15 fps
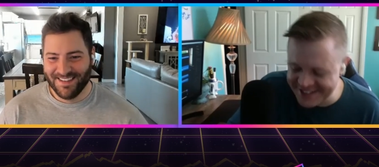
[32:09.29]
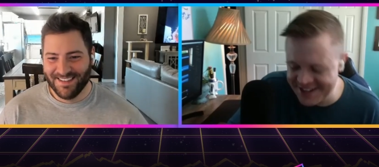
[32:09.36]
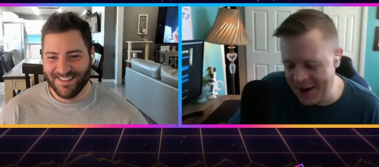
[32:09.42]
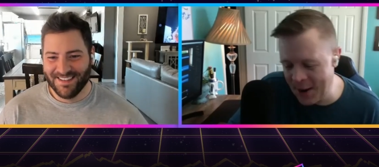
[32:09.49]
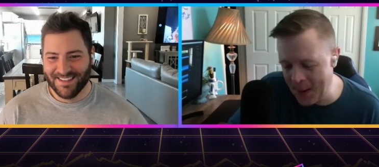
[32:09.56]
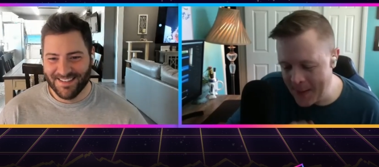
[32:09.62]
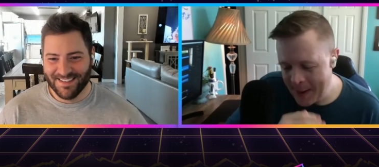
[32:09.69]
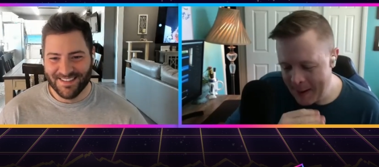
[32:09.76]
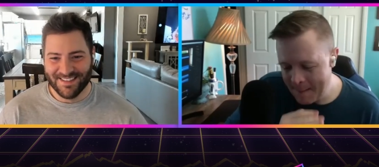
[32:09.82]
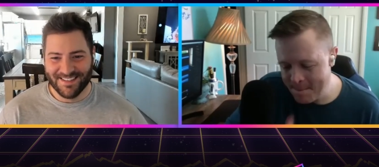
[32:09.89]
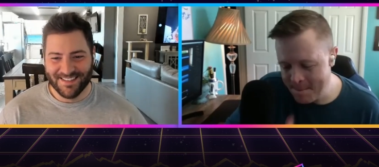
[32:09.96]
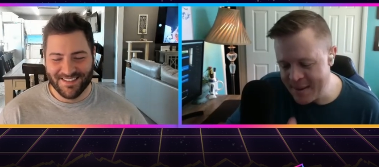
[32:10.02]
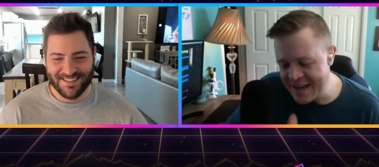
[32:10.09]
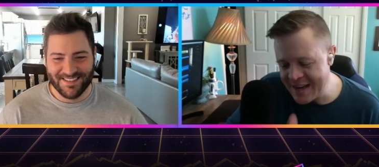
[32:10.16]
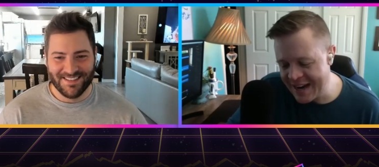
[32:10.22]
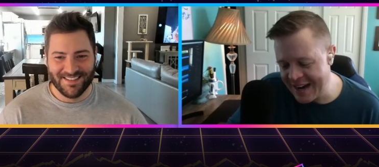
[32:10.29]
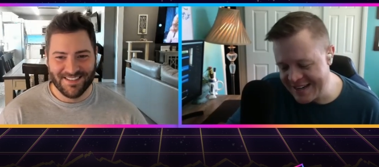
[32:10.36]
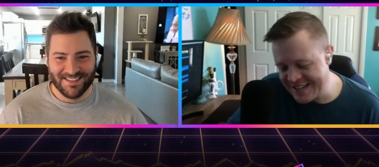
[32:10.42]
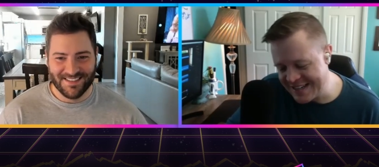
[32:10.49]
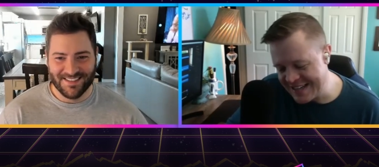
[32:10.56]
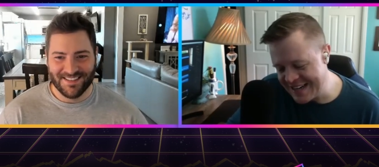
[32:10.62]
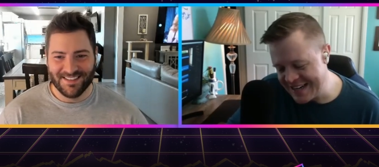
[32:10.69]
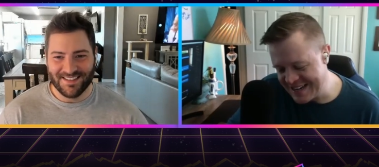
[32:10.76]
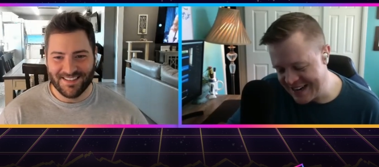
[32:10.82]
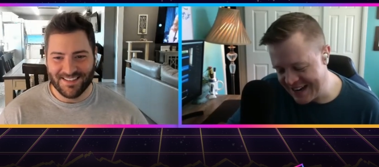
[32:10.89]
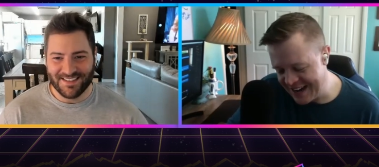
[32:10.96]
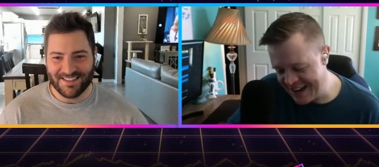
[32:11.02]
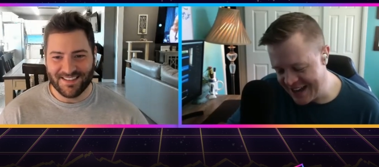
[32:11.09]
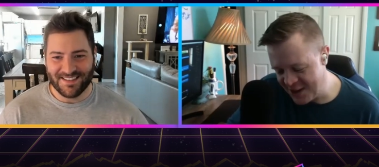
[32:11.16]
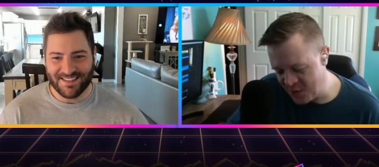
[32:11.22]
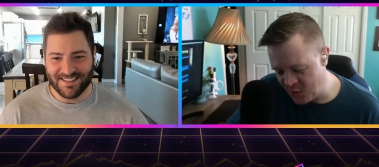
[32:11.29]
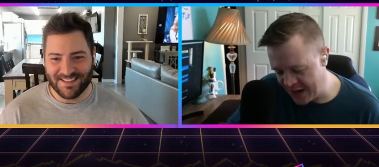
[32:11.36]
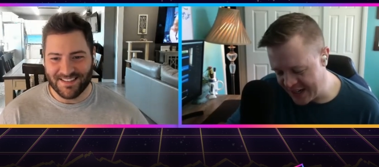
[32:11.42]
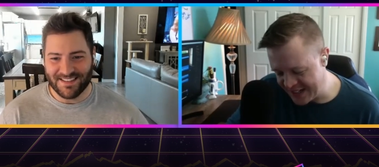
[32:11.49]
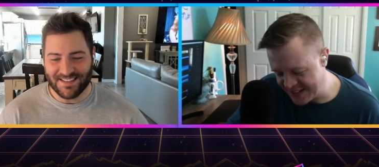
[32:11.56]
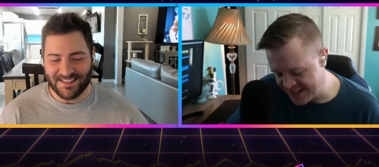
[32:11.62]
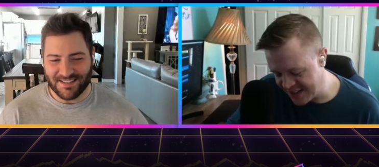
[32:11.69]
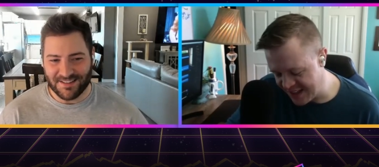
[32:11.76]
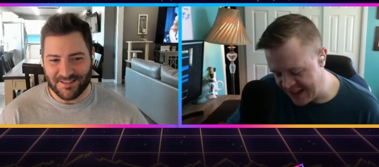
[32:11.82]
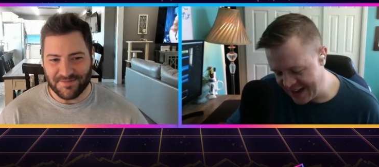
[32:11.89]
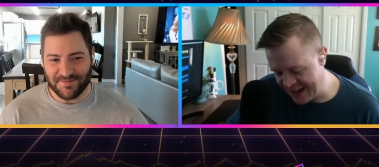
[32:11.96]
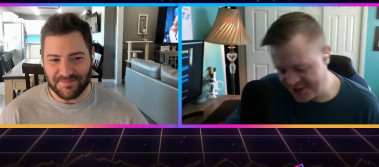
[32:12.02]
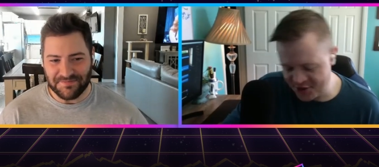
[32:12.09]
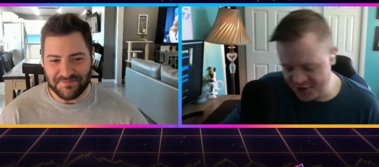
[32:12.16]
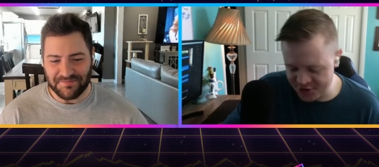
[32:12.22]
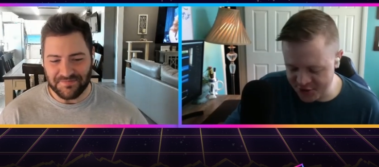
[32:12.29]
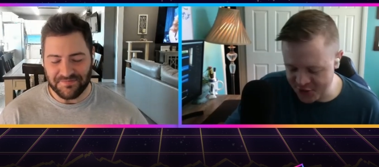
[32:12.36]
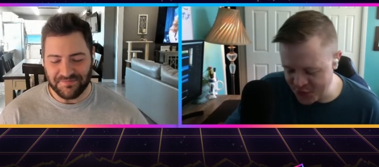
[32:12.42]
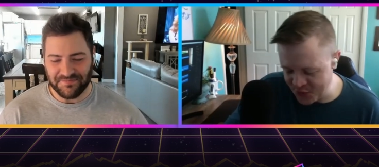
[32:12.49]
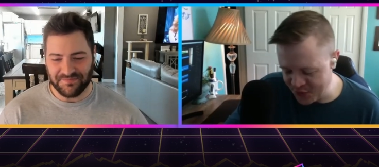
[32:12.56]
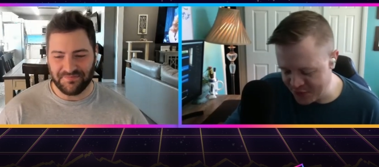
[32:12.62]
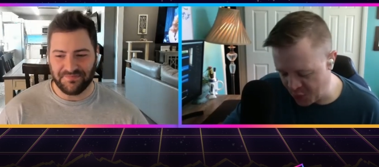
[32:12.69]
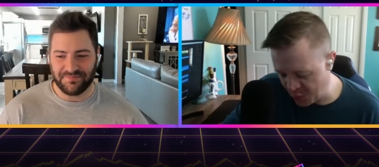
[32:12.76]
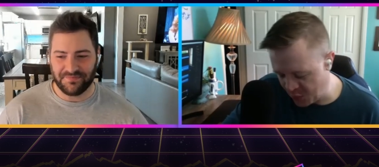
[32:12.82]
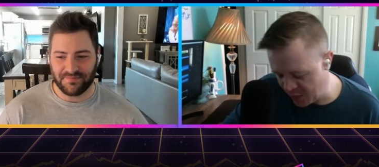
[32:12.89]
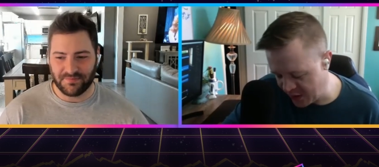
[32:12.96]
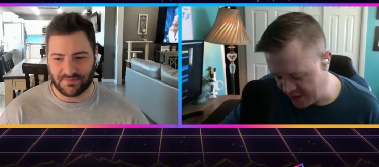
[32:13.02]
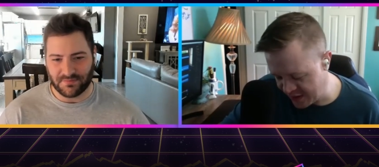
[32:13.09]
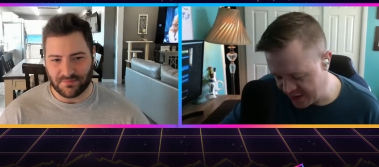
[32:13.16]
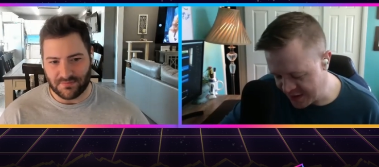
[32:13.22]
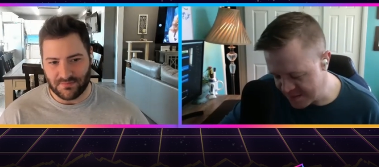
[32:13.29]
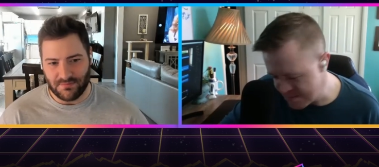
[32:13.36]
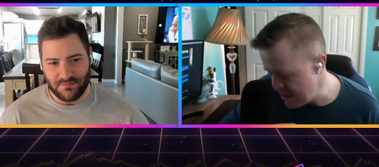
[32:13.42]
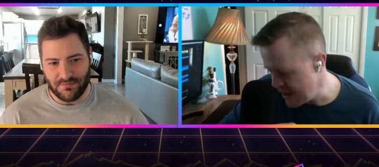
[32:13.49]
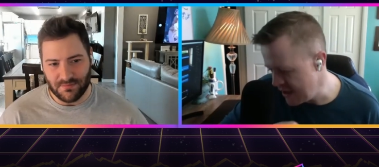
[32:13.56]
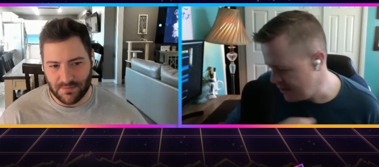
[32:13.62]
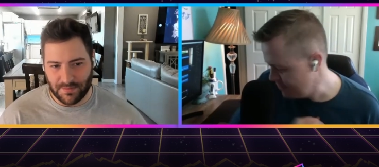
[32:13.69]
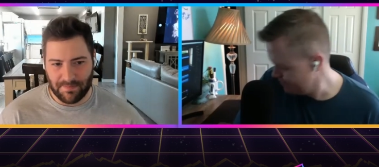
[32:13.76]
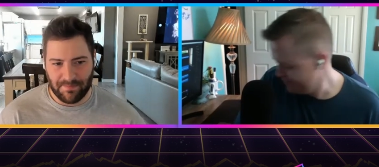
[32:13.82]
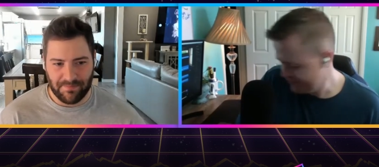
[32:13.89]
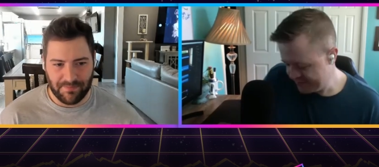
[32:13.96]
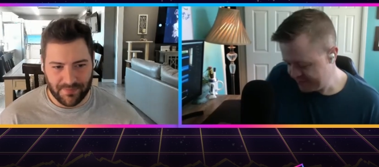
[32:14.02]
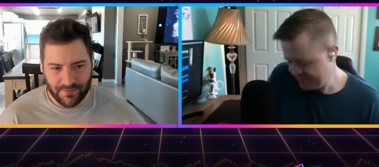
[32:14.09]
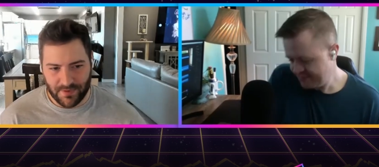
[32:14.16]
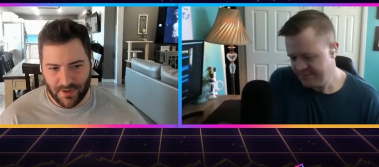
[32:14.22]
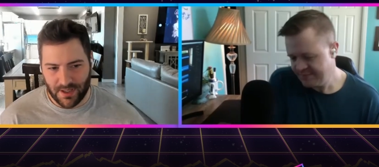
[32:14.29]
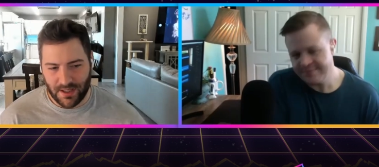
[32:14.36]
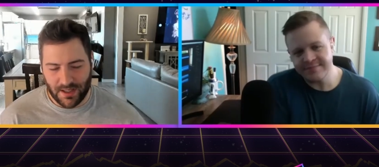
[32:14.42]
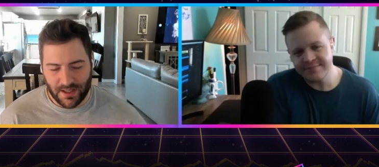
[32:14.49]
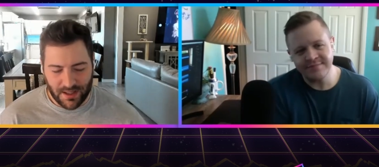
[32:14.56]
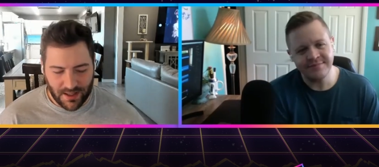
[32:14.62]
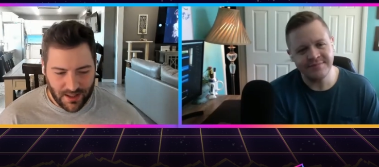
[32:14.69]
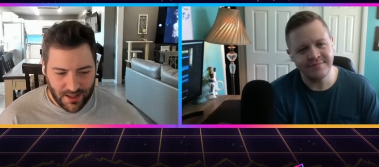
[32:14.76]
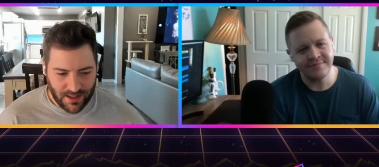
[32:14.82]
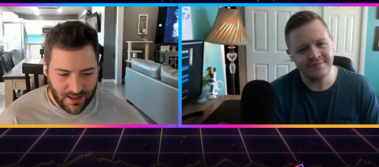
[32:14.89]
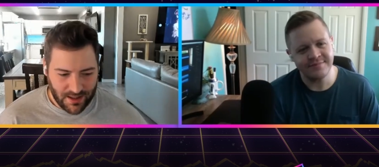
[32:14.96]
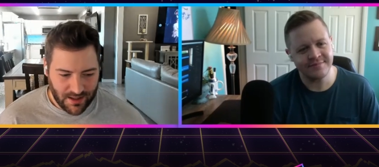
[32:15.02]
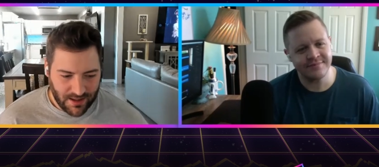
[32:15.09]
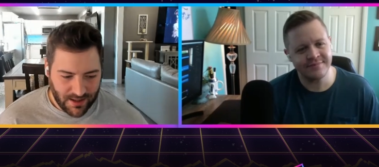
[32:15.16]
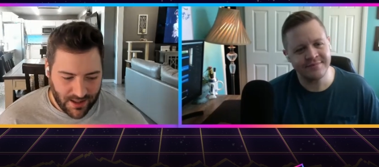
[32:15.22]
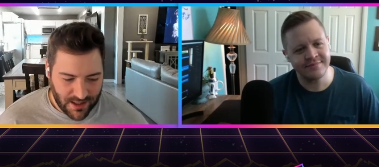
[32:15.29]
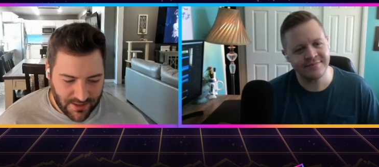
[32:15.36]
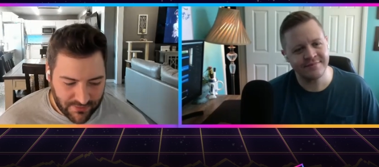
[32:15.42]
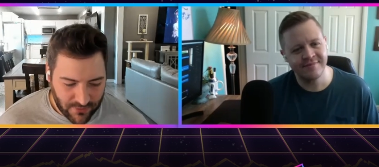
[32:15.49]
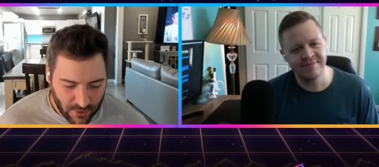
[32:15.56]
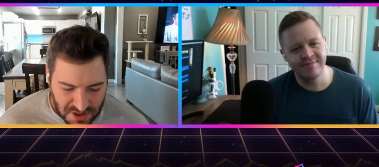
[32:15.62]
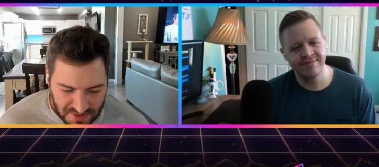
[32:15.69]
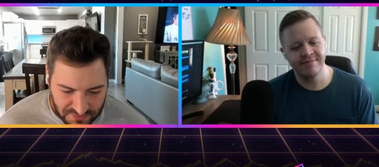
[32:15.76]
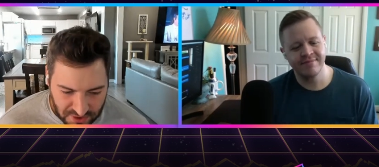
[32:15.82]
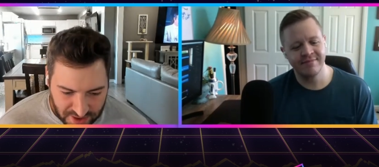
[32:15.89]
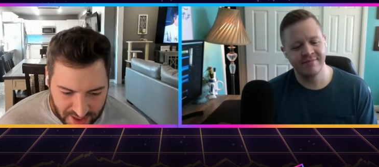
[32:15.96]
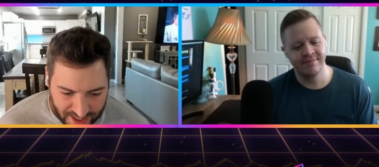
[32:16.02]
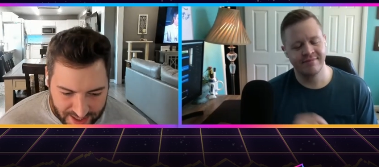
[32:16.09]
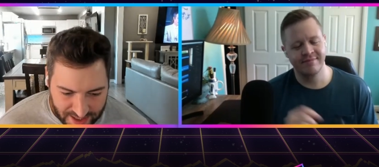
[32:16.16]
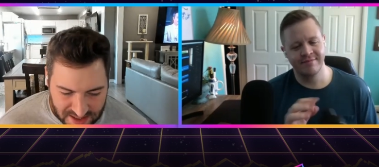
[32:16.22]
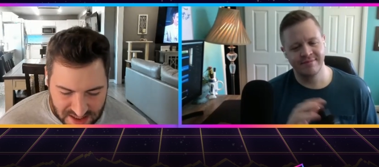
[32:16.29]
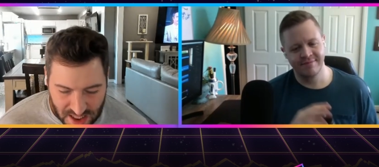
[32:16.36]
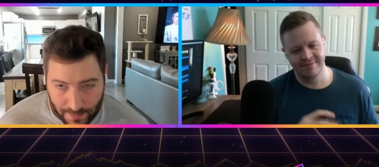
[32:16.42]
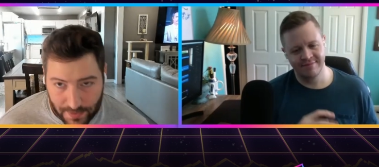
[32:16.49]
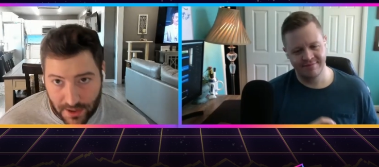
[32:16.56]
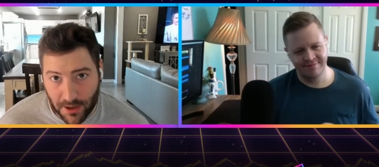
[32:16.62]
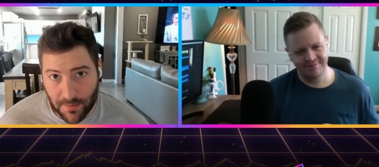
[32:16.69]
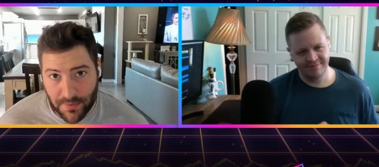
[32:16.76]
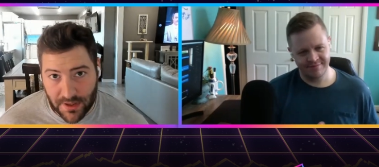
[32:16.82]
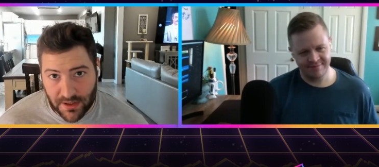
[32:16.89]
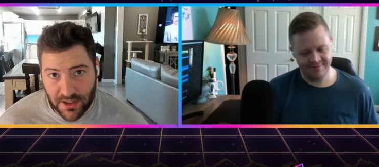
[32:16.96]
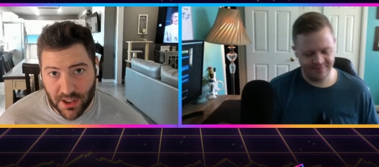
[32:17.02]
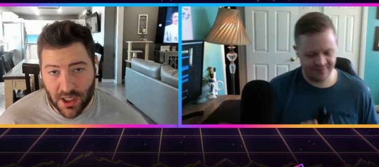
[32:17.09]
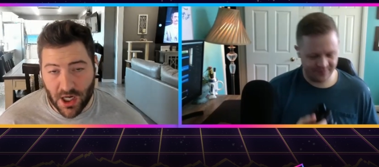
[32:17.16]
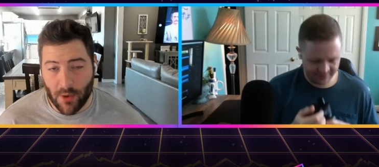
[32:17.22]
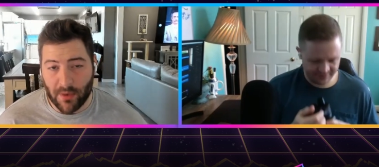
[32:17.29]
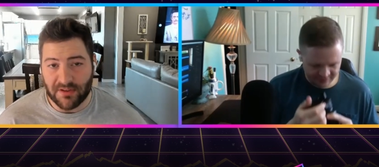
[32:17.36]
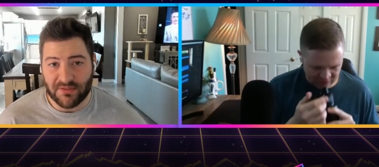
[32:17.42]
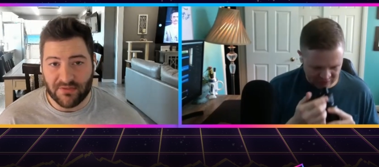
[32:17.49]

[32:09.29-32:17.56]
Speaker 1: know. bit.ly slash two for one mail.
Speaker 2: And of course, if you can't hit us up at our bit.ly, you can always